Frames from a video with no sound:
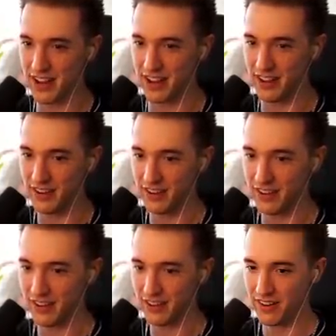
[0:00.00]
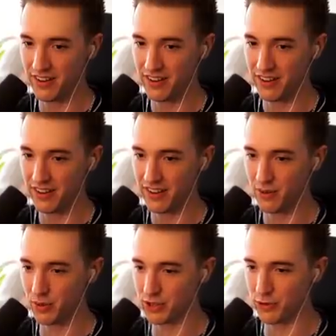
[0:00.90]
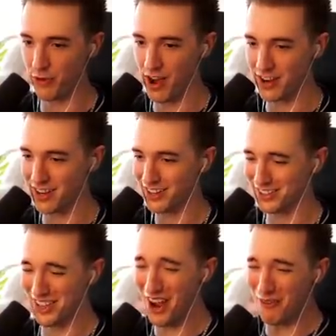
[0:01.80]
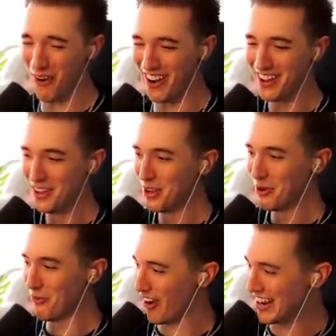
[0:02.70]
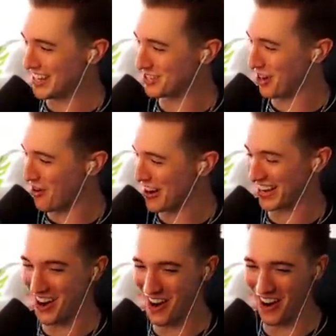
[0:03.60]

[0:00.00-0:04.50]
idea. Wait, what the fuck? What is going